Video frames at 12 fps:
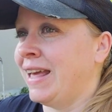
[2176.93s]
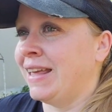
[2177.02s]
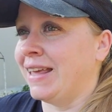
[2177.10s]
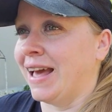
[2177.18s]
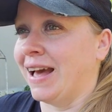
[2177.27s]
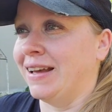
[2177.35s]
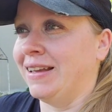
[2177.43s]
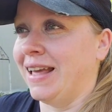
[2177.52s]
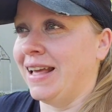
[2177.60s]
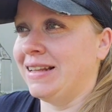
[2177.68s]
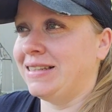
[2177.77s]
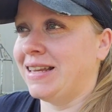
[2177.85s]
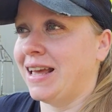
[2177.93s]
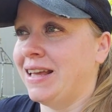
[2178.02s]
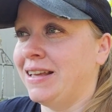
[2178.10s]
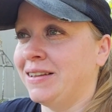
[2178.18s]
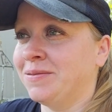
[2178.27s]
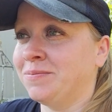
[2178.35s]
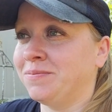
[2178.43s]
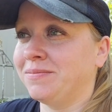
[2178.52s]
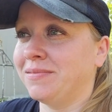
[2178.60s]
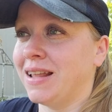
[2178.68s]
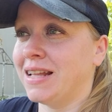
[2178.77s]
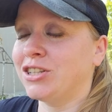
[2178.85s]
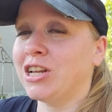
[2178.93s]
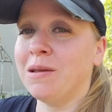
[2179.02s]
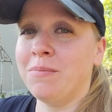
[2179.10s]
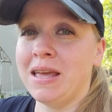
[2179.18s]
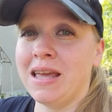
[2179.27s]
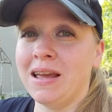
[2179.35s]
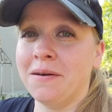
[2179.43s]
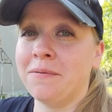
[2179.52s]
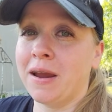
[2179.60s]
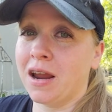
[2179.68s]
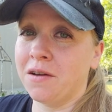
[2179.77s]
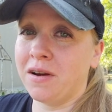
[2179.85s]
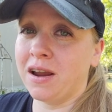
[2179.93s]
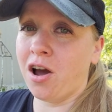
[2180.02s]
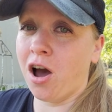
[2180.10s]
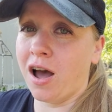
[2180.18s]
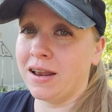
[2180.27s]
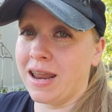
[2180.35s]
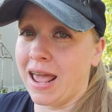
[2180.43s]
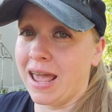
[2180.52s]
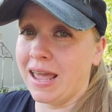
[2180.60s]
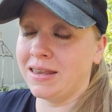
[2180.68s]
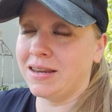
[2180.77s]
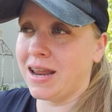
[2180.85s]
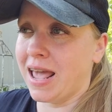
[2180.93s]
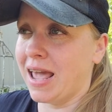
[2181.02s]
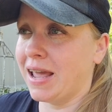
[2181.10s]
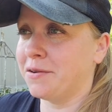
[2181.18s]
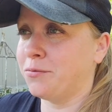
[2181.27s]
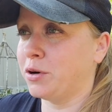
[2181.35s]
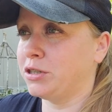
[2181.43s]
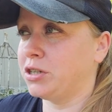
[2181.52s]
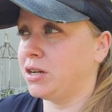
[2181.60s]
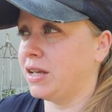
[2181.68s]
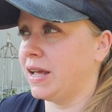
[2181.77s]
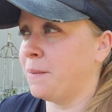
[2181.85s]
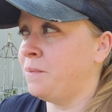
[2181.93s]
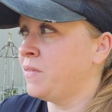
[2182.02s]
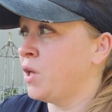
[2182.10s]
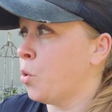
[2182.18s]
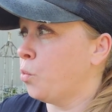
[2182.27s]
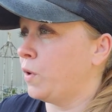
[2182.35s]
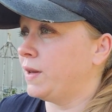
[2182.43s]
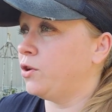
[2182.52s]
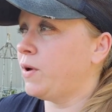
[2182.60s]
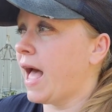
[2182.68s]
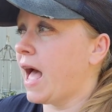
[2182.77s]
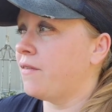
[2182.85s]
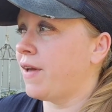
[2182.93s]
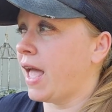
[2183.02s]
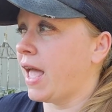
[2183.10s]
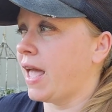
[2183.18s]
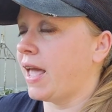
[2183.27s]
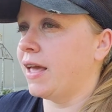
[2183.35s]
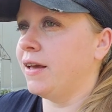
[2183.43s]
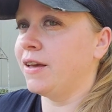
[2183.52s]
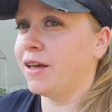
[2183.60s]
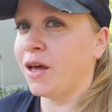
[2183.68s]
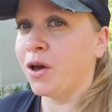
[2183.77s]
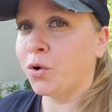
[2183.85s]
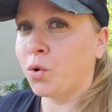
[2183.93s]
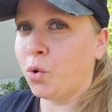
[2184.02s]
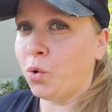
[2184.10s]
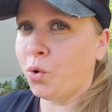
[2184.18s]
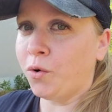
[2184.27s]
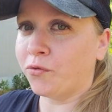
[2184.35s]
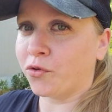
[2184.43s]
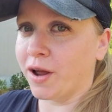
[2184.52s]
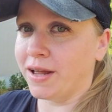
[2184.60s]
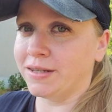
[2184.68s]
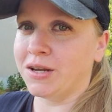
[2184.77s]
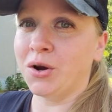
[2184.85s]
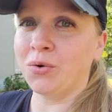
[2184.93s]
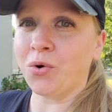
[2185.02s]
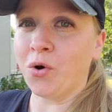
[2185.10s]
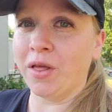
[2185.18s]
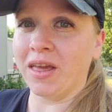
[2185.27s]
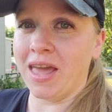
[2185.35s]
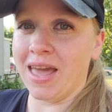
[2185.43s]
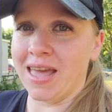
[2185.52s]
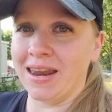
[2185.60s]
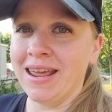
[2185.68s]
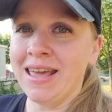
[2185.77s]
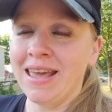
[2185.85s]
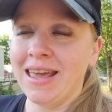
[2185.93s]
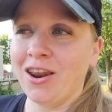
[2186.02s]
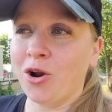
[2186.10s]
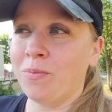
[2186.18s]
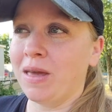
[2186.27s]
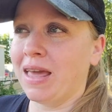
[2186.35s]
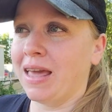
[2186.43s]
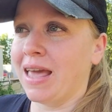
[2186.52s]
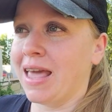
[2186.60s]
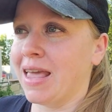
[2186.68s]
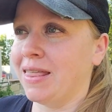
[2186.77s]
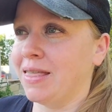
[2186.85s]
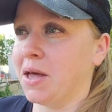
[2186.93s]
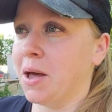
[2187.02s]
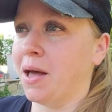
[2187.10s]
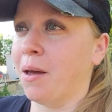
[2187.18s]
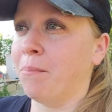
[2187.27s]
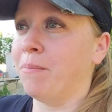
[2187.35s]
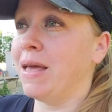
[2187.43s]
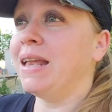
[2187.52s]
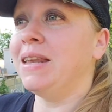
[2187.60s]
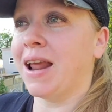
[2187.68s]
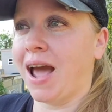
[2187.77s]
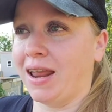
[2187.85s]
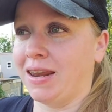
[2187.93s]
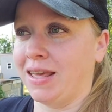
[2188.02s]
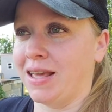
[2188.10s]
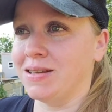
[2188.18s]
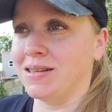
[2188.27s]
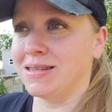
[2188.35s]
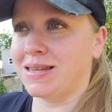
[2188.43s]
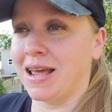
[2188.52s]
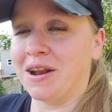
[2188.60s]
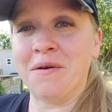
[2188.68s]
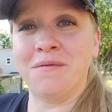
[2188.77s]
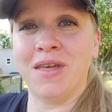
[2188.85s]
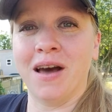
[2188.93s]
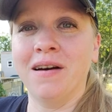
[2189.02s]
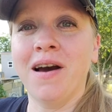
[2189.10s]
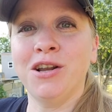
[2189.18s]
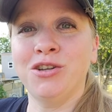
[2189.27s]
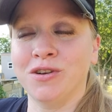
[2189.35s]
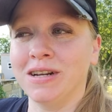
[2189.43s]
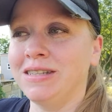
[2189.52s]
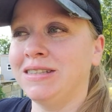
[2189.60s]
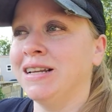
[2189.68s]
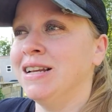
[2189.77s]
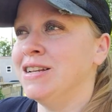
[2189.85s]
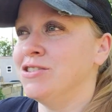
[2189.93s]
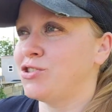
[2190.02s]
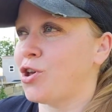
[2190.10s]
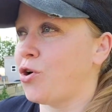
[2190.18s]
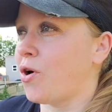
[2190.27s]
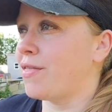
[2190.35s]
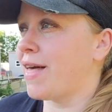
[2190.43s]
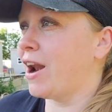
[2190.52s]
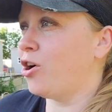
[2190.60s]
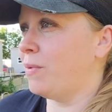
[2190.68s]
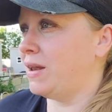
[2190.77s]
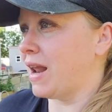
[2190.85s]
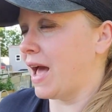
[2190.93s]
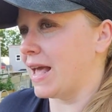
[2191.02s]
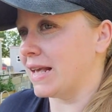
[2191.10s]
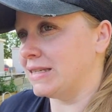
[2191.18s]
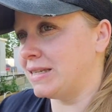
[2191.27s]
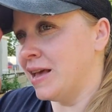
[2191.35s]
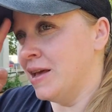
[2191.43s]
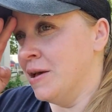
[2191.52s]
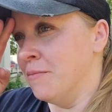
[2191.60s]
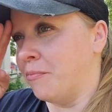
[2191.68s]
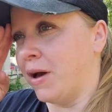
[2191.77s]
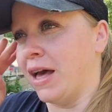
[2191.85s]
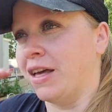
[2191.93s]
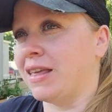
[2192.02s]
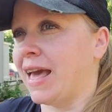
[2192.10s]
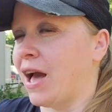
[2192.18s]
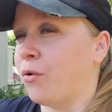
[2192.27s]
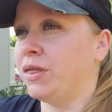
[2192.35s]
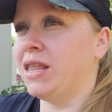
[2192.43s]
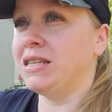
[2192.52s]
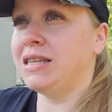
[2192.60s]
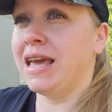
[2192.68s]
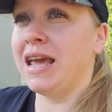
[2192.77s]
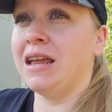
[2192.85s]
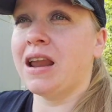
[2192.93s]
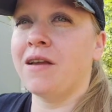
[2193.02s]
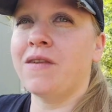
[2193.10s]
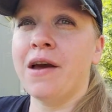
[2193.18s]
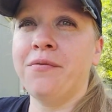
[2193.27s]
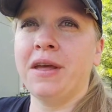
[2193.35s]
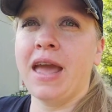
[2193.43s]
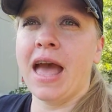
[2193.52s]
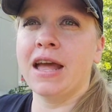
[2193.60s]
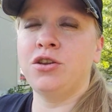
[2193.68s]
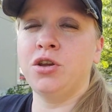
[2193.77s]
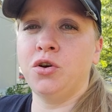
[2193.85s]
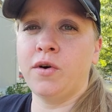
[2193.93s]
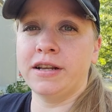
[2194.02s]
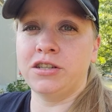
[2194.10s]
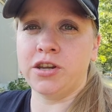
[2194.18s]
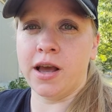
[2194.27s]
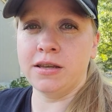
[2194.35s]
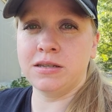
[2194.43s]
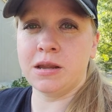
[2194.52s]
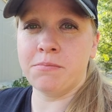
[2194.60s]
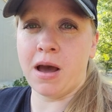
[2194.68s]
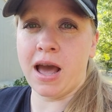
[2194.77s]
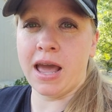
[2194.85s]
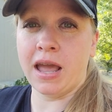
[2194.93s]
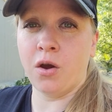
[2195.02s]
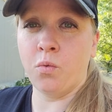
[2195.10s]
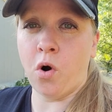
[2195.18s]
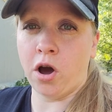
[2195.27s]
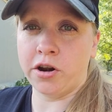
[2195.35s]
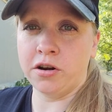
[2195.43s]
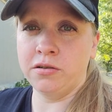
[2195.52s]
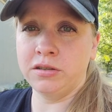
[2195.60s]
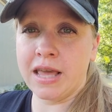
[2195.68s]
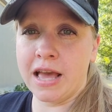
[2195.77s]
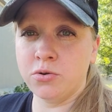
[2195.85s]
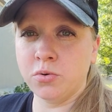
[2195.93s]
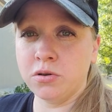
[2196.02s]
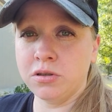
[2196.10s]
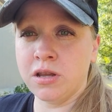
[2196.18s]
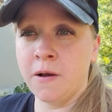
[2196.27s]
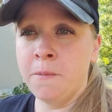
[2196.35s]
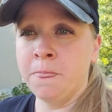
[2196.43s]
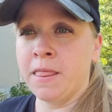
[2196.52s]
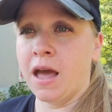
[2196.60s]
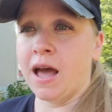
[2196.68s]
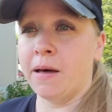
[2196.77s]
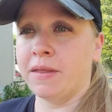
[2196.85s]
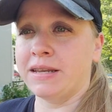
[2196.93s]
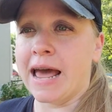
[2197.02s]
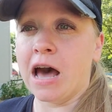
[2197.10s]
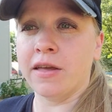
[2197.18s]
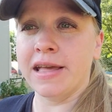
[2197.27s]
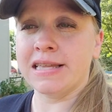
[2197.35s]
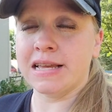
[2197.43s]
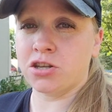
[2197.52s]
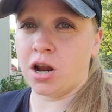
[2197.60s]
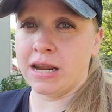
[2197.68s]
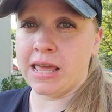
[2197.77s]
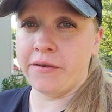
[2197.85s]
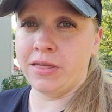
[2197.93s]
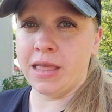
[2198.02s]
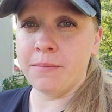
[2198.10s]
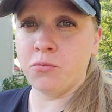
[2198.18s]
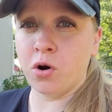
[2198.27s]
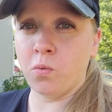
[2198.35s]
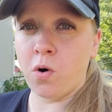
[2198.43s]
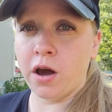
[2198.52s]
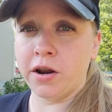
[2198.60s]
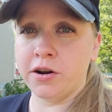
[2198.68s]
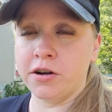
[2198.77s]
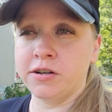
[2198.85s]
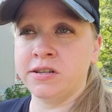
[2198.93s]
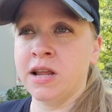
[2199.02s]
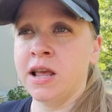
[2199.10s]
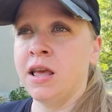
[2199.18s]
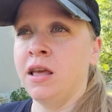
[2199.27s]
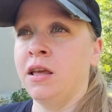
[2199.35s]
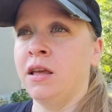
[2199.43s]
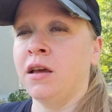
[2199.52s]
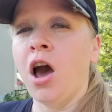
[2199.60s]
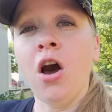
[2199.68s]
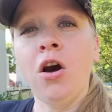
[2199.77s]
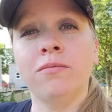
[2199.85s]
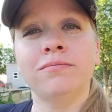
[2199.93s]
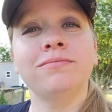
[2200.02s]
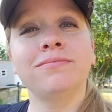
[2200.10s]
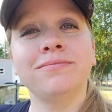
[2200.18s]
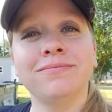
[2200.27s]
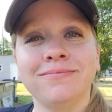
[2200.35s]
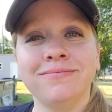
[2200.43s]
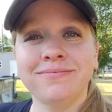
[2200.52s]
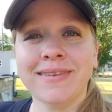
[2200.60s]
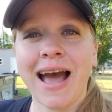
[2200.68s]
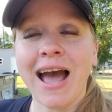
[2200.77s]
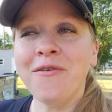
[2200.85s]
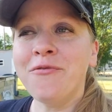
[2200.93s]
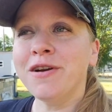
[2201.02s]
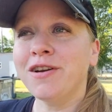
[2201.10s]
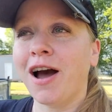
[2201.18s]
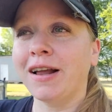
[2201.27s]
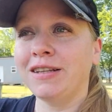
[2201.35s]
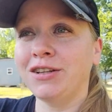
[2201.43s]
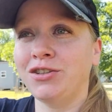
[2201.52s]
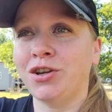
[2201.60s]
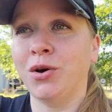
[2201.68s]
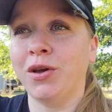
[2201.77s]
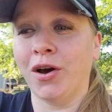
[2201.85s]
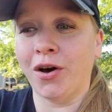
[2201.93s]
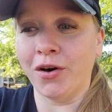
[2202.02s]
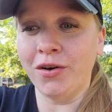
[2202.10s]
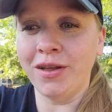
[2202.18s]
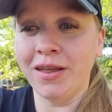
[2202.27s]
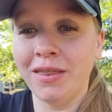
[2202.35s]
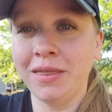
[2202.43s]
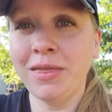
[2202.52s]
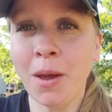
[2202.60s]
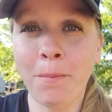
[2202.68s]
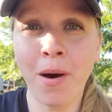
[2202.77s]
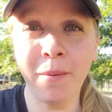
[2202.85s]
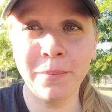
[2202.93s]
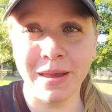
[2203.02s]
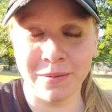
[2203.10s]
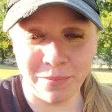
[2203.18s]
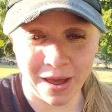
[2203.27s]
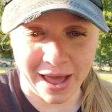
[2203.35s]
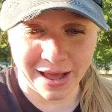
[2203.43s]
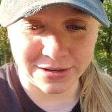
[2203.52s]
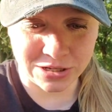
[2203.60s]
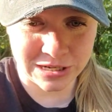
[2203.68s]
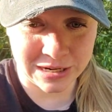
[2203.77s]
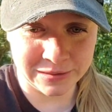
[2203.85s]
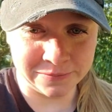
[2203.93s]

Yeah, it's it's gonna be a very, very hot day today, unfortunately. We do have a cool front rolling in. It'll be in the mid nineties instead of the hundreds, so that'll be nice. But yeah, with this heat, I definitely had to adjust my water schedules. Um, the dahlias, I started giving them more waters. Oh, I forgot to show y'all the pumpkin patch.